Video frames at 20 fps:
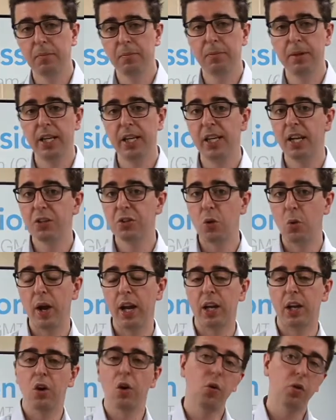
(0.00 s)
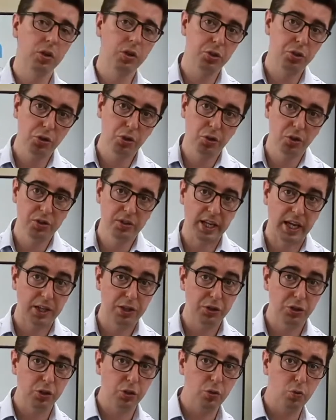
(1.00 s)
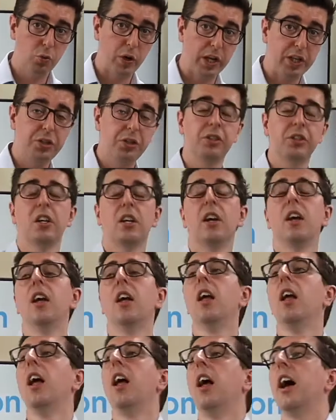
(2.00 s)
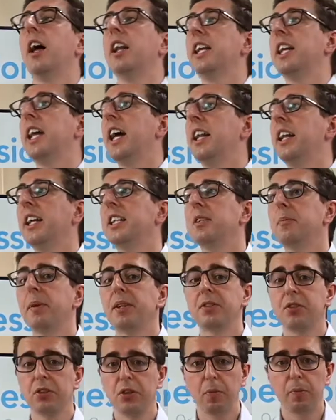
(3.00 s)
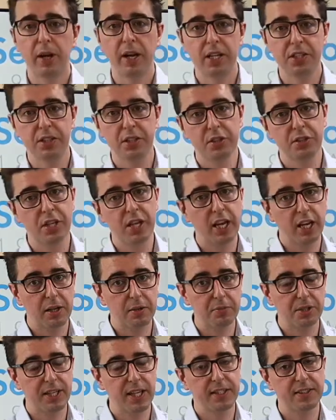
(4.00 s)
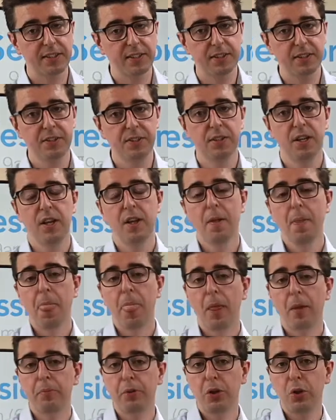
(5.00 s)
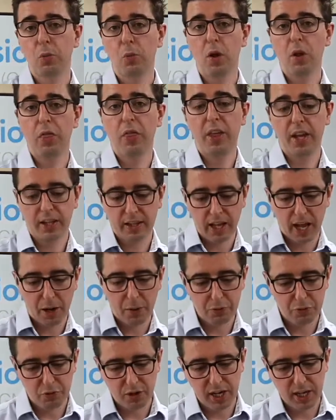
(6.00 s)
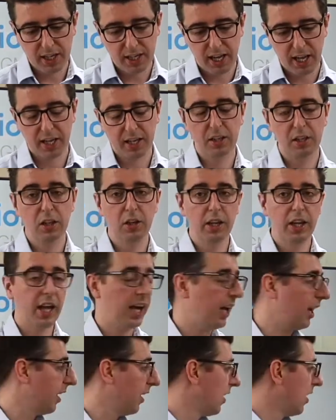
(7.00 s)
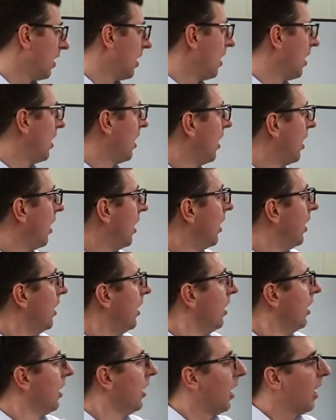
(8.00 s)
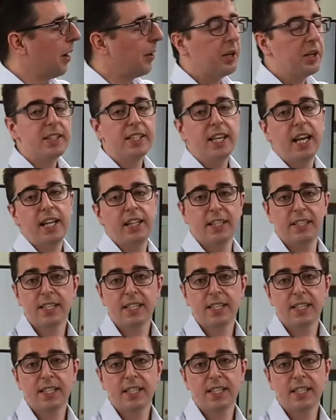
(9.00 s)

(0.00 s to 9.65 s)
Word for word: be as quick or as short as you wish. And again, it depends on your personal circumstances. But the one thing that I would really kind of look at, I'm going to take this